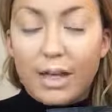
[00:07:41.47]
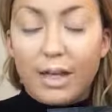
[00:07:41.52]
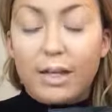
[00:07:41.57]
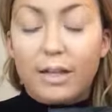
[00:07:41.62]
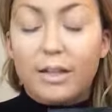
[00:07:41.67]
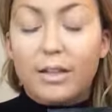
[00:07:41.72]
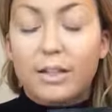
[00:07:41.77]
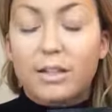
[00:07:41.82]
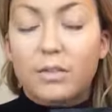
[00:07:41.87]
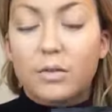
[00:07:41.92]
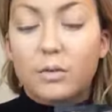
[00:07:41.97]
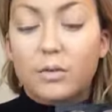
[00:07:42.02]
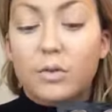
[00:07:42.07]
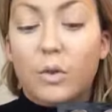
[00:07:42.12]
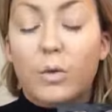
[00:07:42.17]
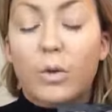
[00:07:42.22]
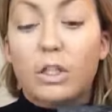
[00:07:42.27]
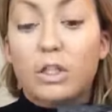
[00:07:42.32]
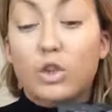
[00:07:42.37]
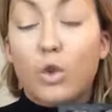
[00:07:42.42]
And this was
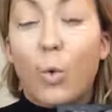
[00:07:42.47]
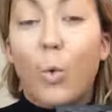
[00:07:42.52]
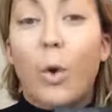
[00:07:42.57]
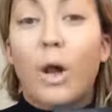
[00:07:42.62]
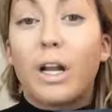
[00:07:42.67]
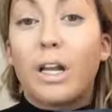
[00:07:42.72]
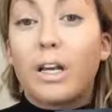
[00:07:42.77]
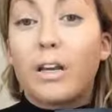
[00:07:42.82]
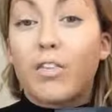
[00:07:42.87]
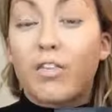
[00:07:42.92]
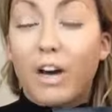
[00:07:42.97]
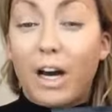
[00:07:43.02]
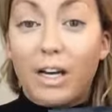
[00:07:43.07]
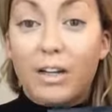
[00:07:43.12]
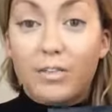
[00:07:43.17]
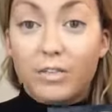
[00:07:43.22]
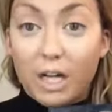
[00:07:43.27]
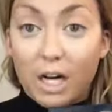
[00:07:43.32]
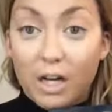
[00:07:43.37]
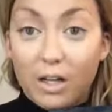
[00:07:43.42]
only
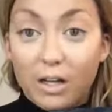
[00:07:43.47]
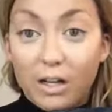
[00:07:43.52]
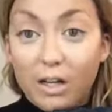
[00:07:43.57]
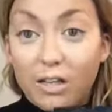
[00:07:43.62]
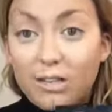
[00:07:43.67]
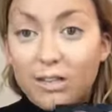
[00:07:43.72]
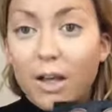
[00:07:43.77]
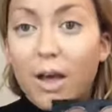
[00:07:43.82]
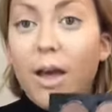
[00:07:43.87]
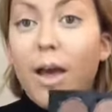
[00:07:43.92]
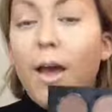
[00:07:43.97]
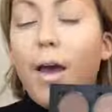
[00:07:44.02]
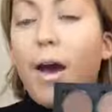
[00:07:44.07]
$25.